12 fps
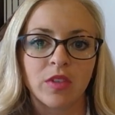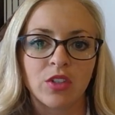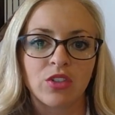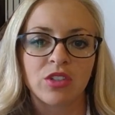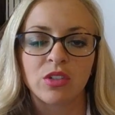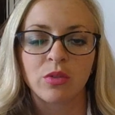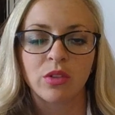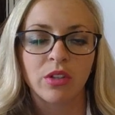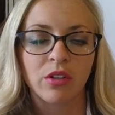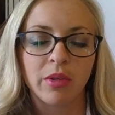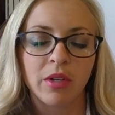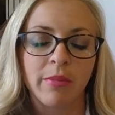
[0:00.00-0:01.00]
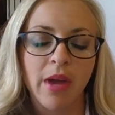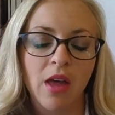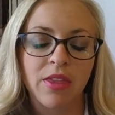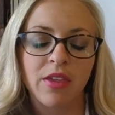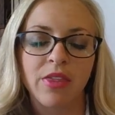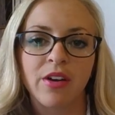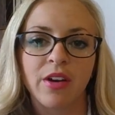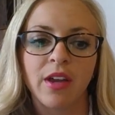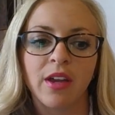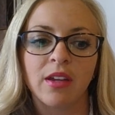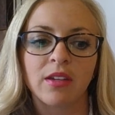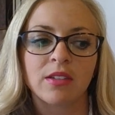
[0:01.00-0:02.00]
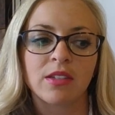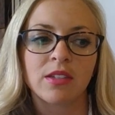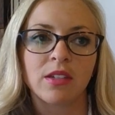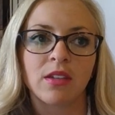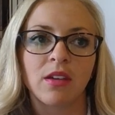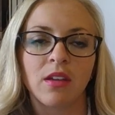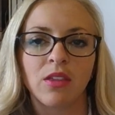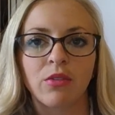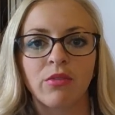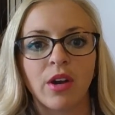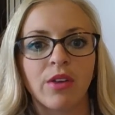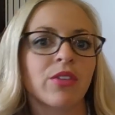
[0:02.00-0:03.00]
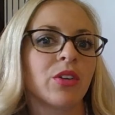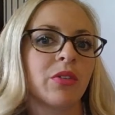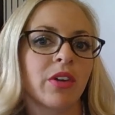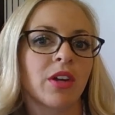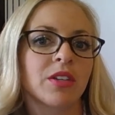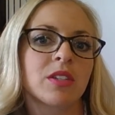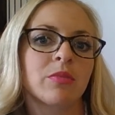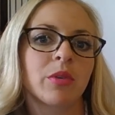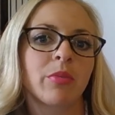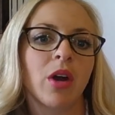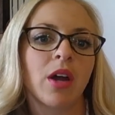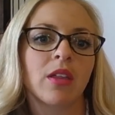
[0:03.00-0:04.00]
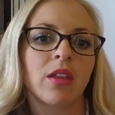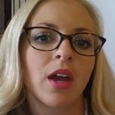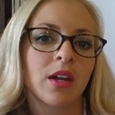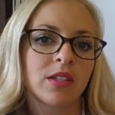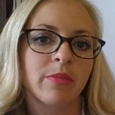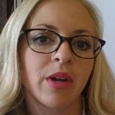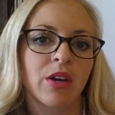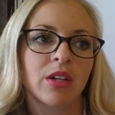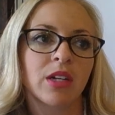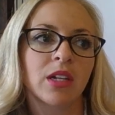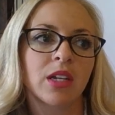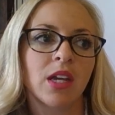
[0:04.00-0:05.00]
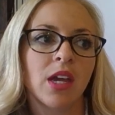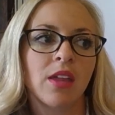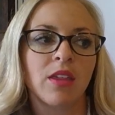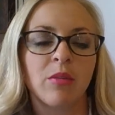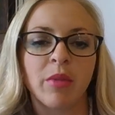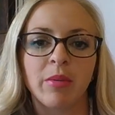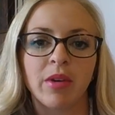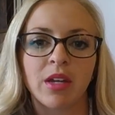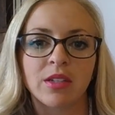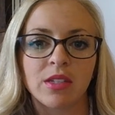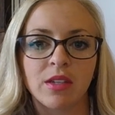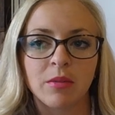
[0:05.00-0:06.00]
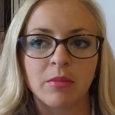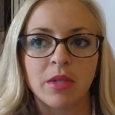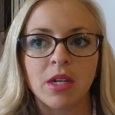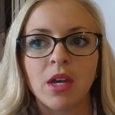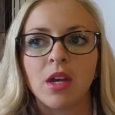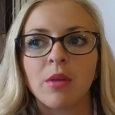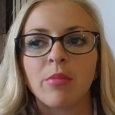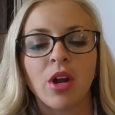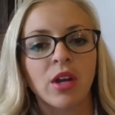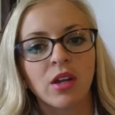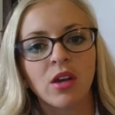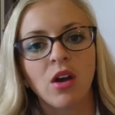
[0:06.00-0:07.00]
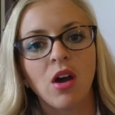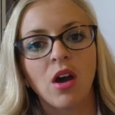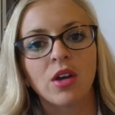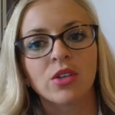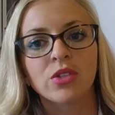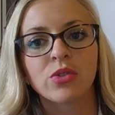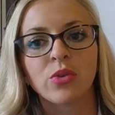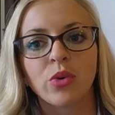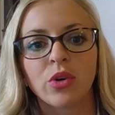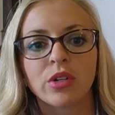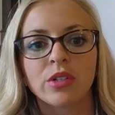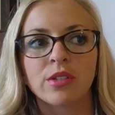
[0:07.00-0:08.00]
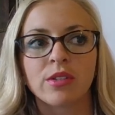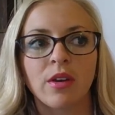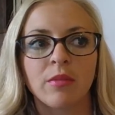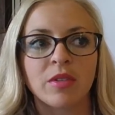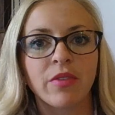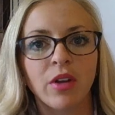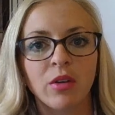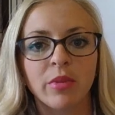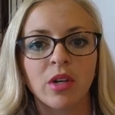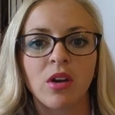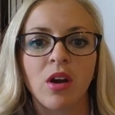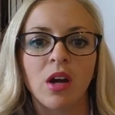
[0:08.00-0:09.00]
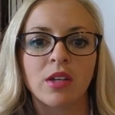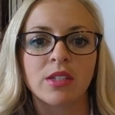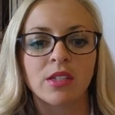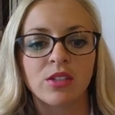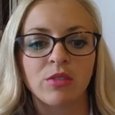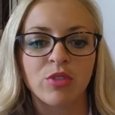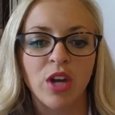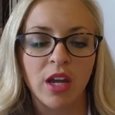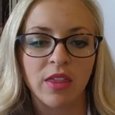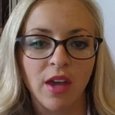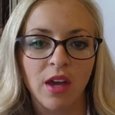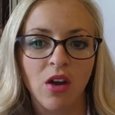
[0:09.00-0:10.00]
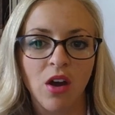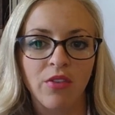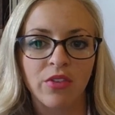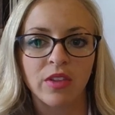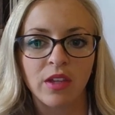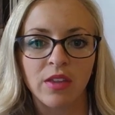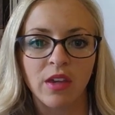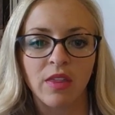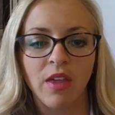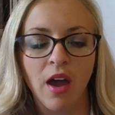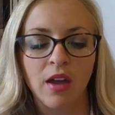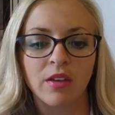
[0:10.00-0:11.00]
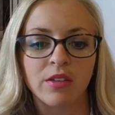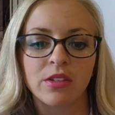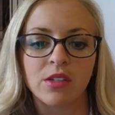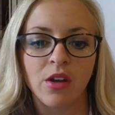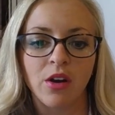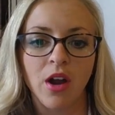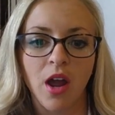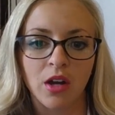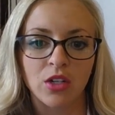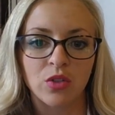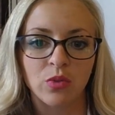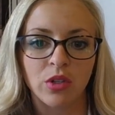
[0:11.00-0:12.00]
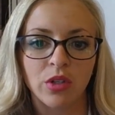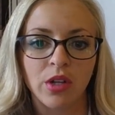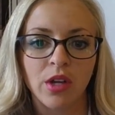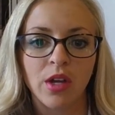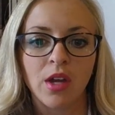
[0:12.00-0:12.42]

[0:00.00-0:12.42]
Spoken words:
just do a little bit of math in their head and see that the revenue of a customer brought X amount in, they maybe had some product costs or some development costs, they subtract that off and they think that is their actual